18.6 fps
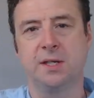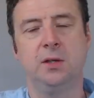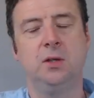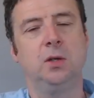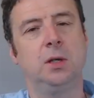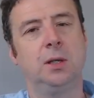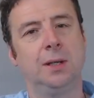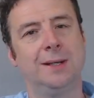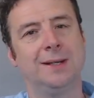so
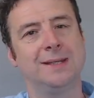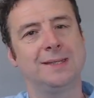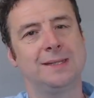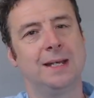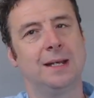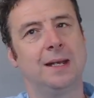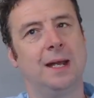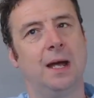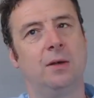you can
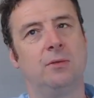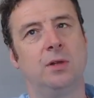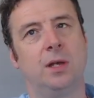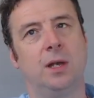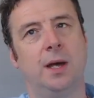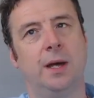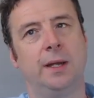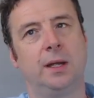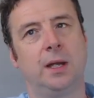understand how the
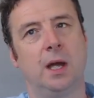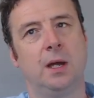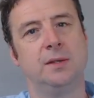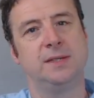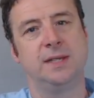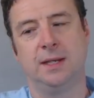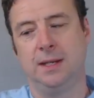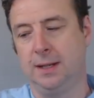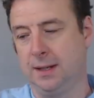light
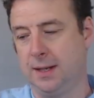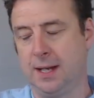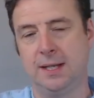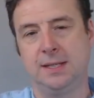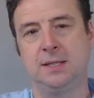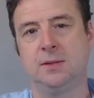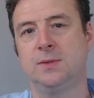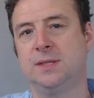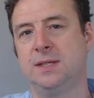goes in
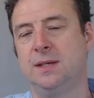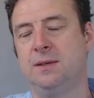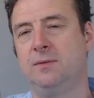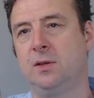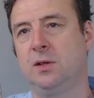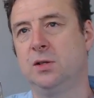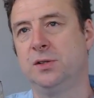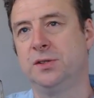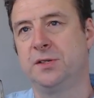case it was
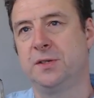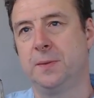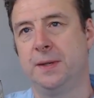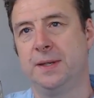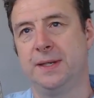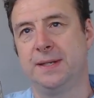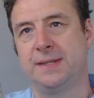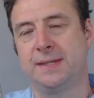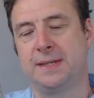difficult to
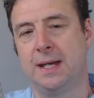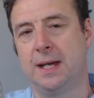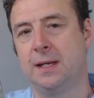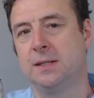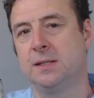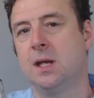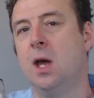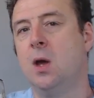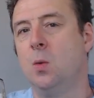
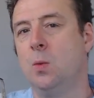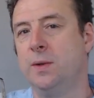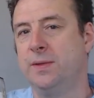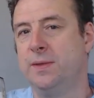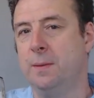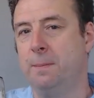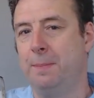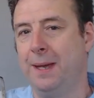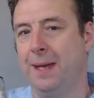understand
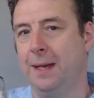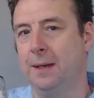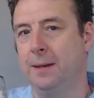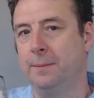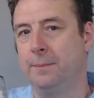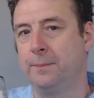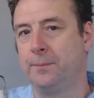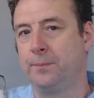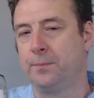with the
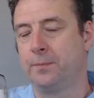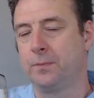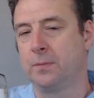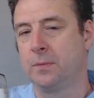bin.